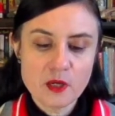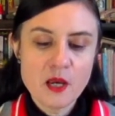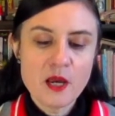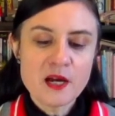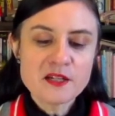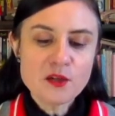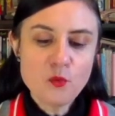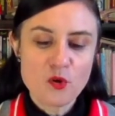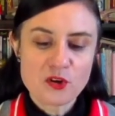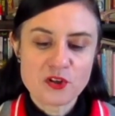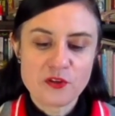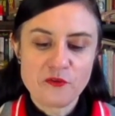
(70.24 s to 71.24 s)
As I
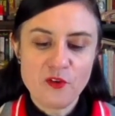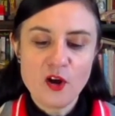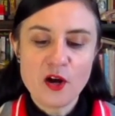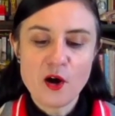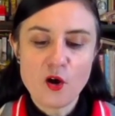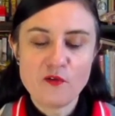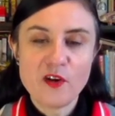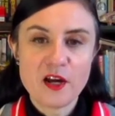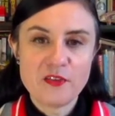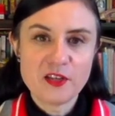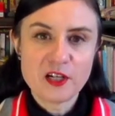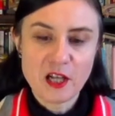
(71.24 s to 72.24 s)
watch the fly hover at
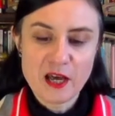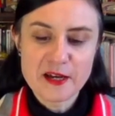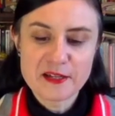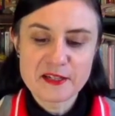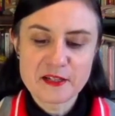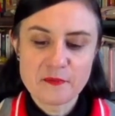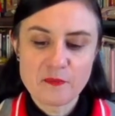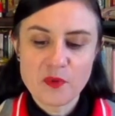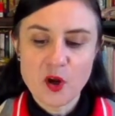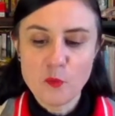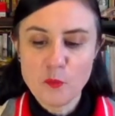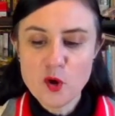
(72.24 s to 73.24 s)
the glass, a
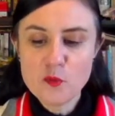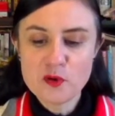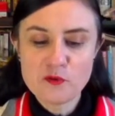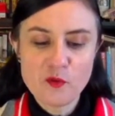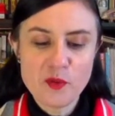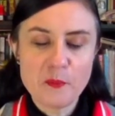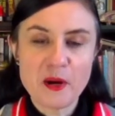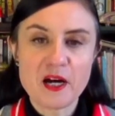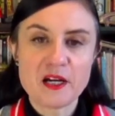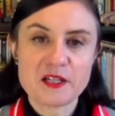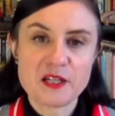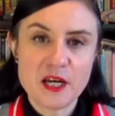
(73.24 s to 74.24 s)
moment from the
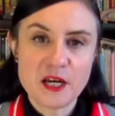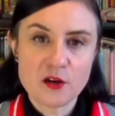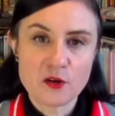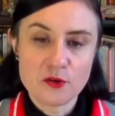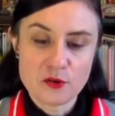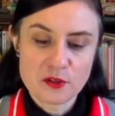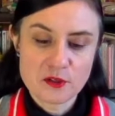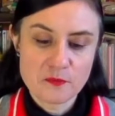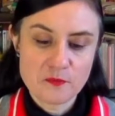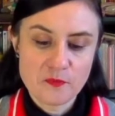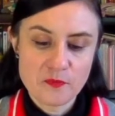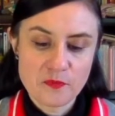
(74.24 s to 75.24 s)
past echoes.
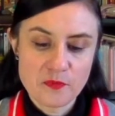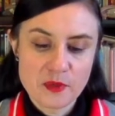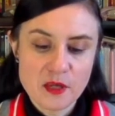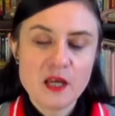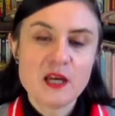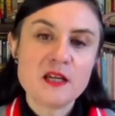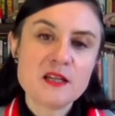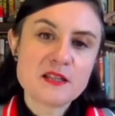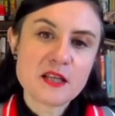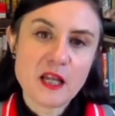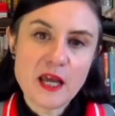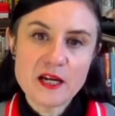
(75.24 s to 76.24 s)
It is the
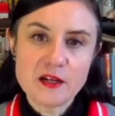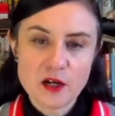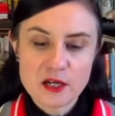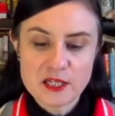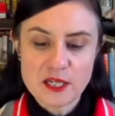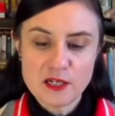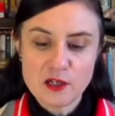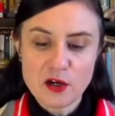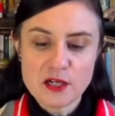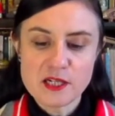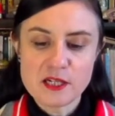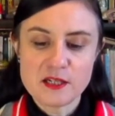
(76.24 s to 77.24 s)
late
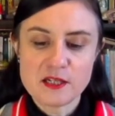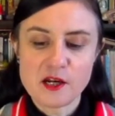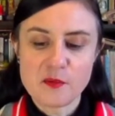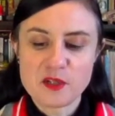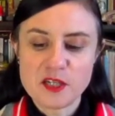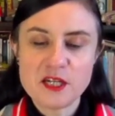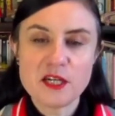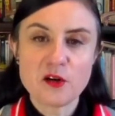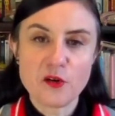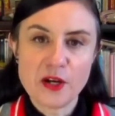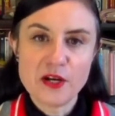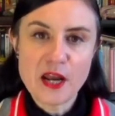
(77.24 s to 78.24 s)
1990s and I'm sitting on
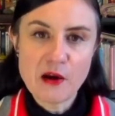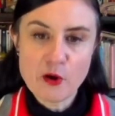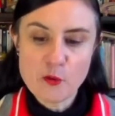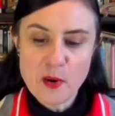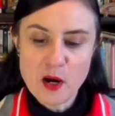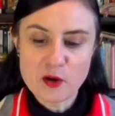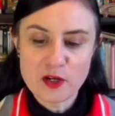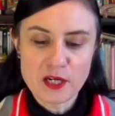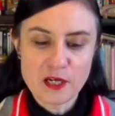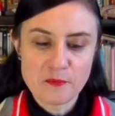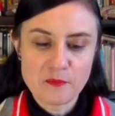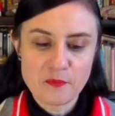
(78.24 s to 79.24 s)
a narrow
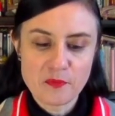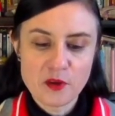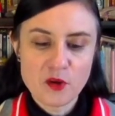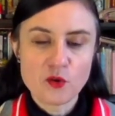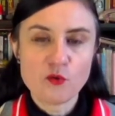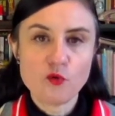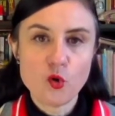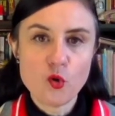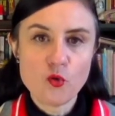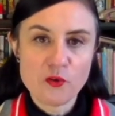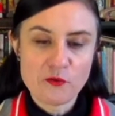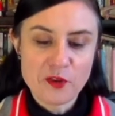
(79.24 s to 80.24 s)
balcony, the
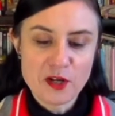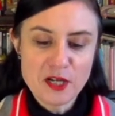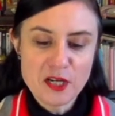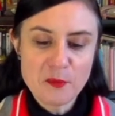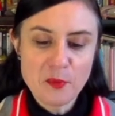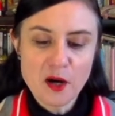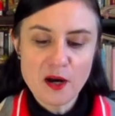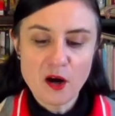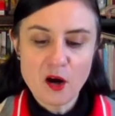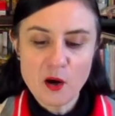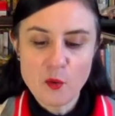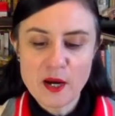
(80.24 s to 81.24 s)
roar of the nearby
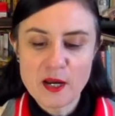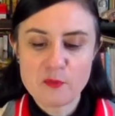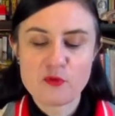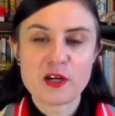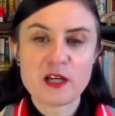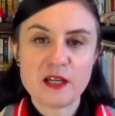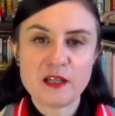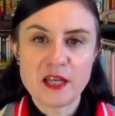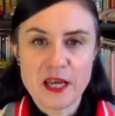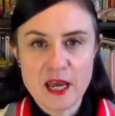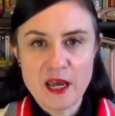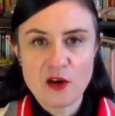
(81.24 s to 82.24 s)
highway prickling the
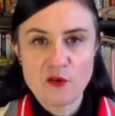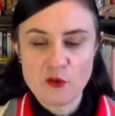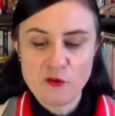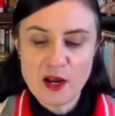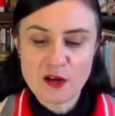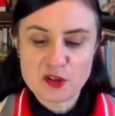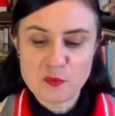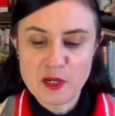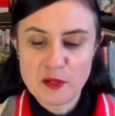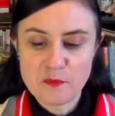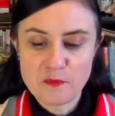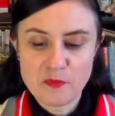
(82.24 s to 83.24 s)
air around me
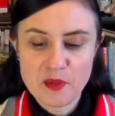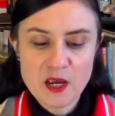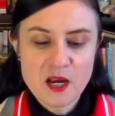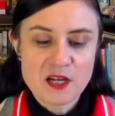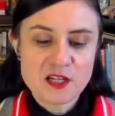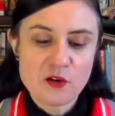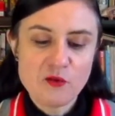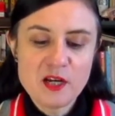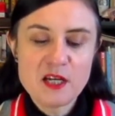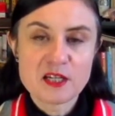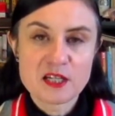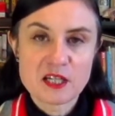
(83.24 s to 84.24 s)
as I read
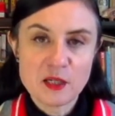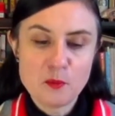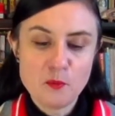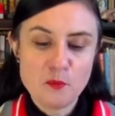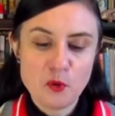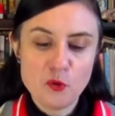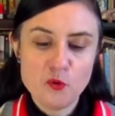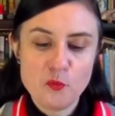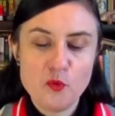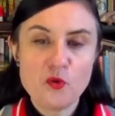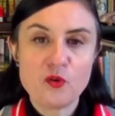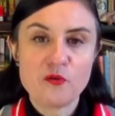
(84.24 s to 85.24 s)
a slim blue
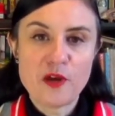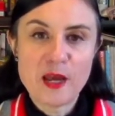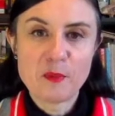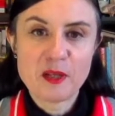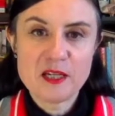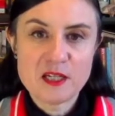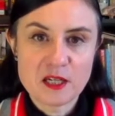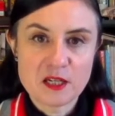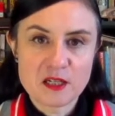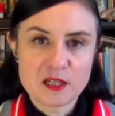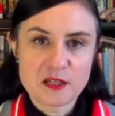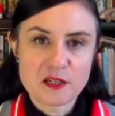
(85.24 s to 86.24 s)
book of Emily
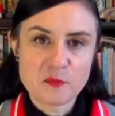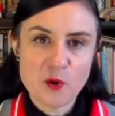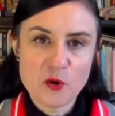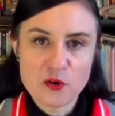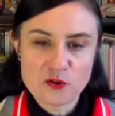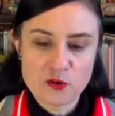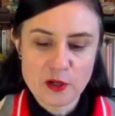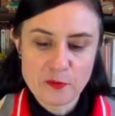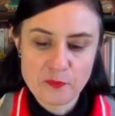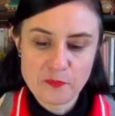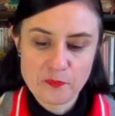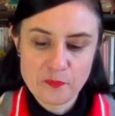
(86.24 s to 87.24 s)
Dickinson's poetry.
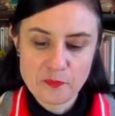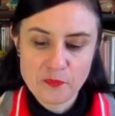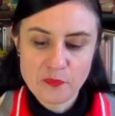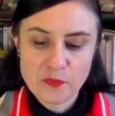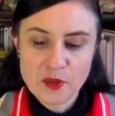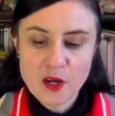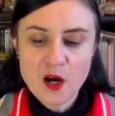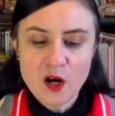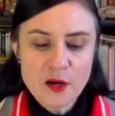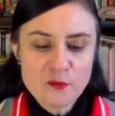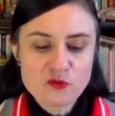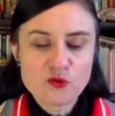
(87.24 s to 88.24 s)
I
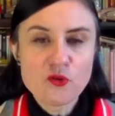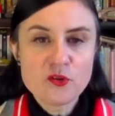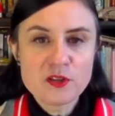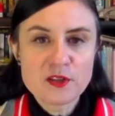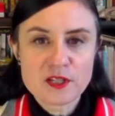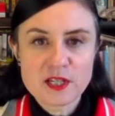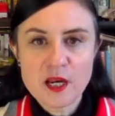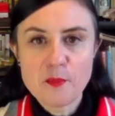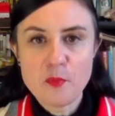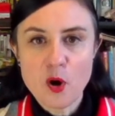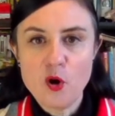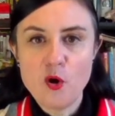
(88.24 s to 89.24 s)
am drawn to the same
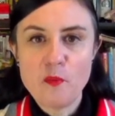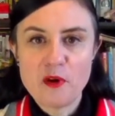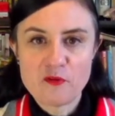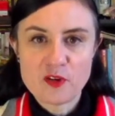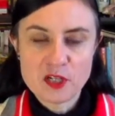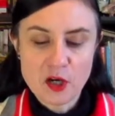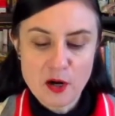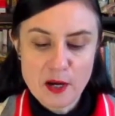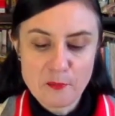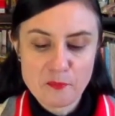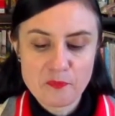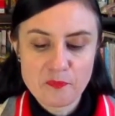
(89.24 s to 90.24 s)
poem every time.
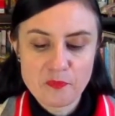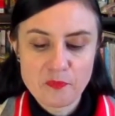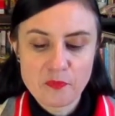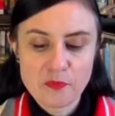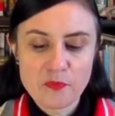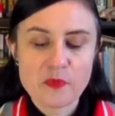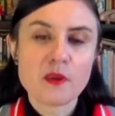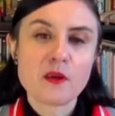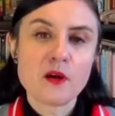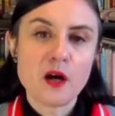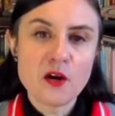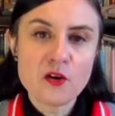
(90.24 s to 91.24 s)

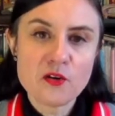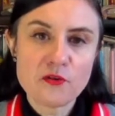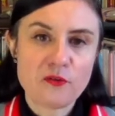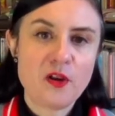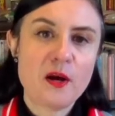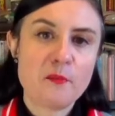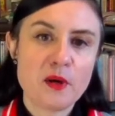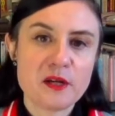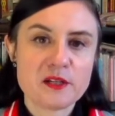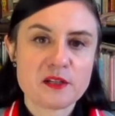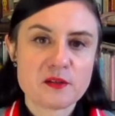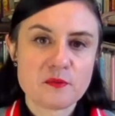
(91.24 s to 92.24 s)
I heard a fly
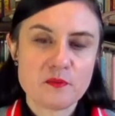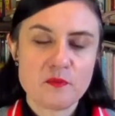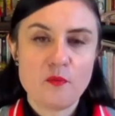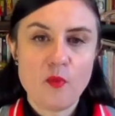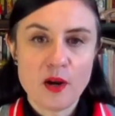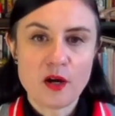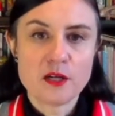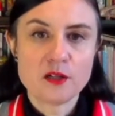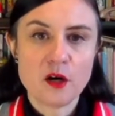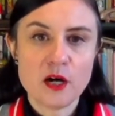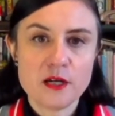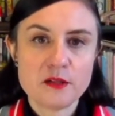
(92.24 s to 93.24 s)
buzz when I
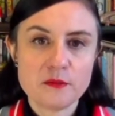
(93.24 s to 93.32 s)
died.